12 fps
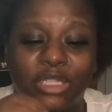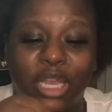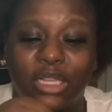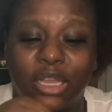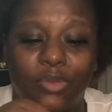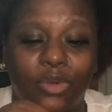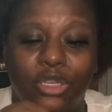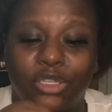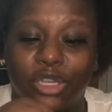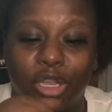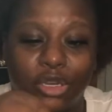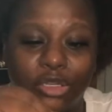times I went to
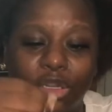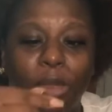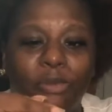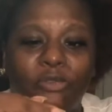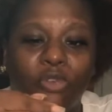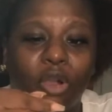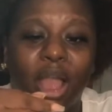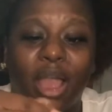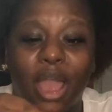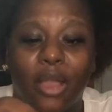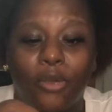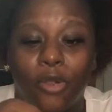church before I
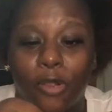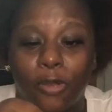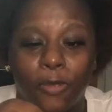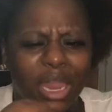got grown.